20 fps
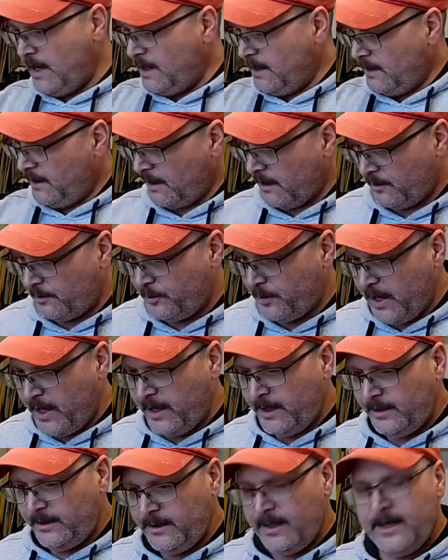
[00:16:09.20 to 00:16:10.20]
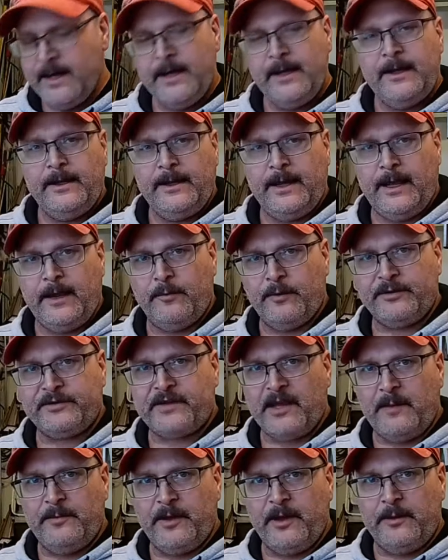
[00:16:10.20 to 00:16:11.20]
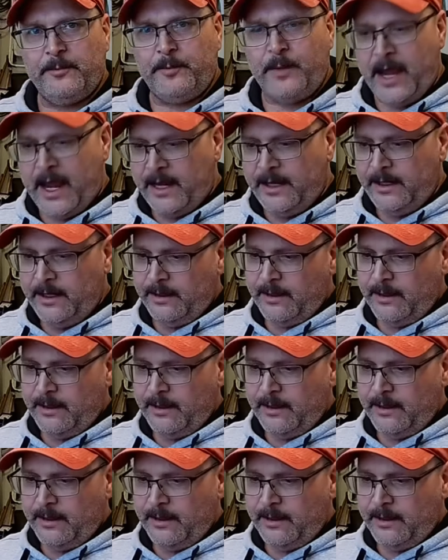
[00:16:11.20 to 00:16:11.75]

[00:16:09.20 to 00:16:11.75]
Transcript: I'll pan and once I'm done panning,